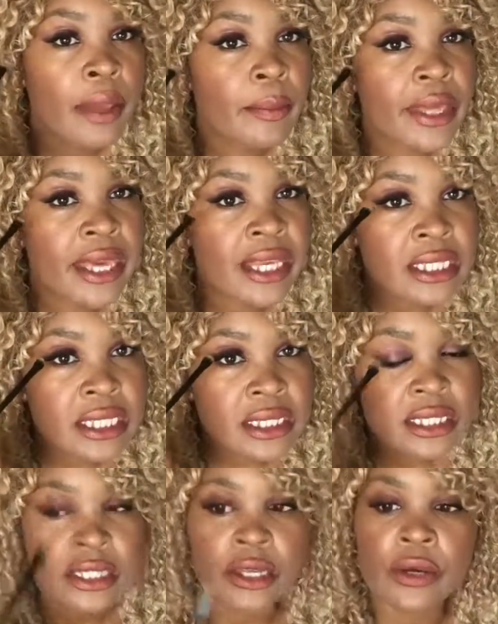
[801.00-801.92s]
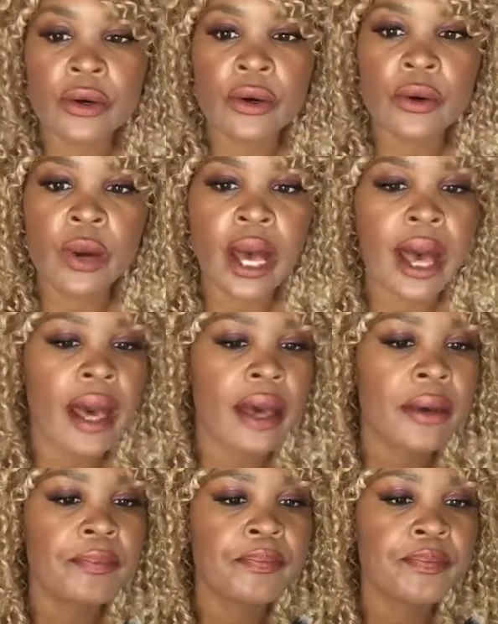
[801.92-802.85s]
because it's so
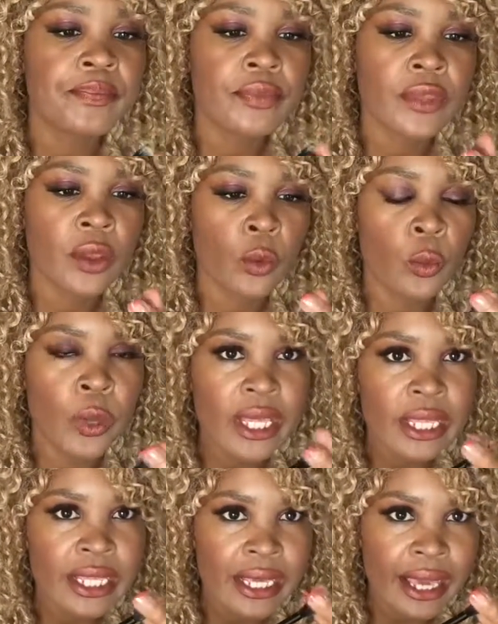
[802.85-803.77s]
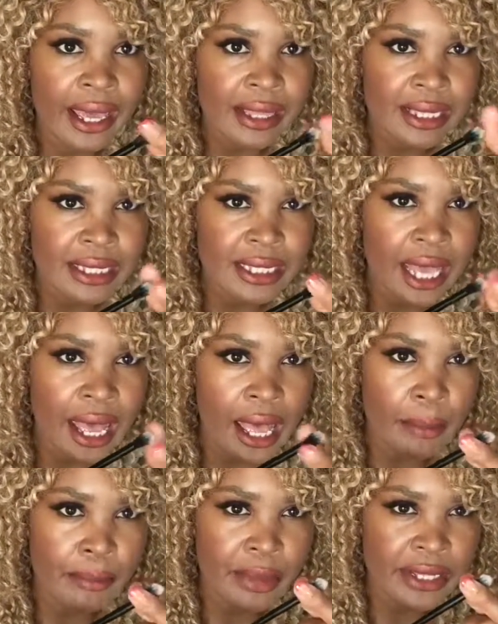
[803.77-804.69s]
wiggly at the
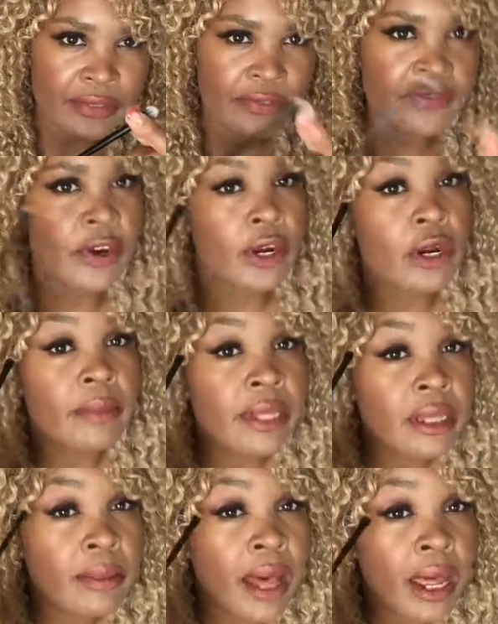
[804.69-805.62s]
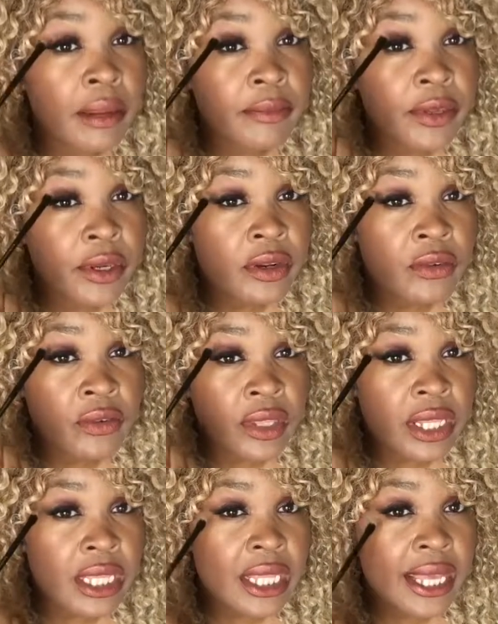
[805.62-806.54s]
top but firm at the bottom. You can
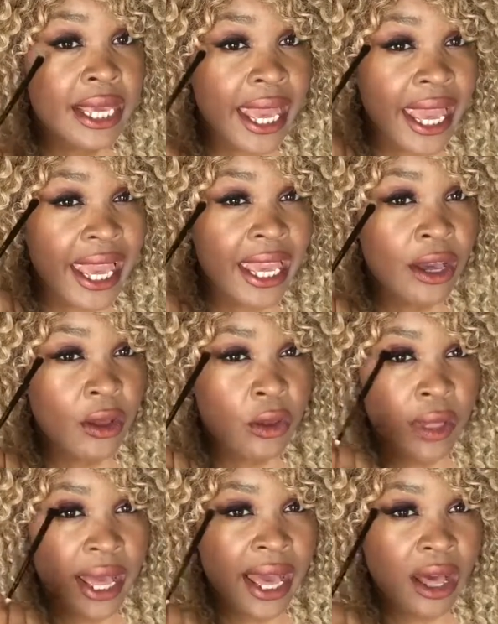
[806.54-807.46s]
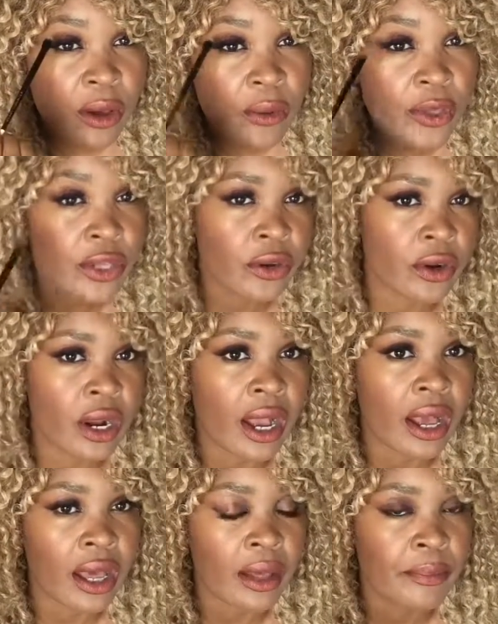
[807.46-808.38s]
really like angle out your
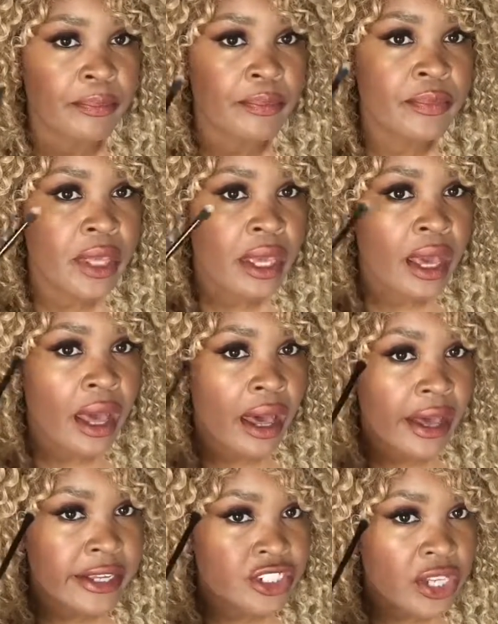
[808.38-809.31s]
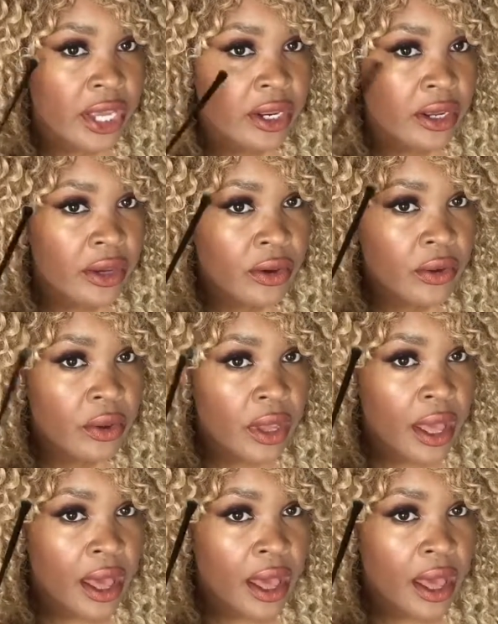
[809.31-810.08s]
eyeshadow.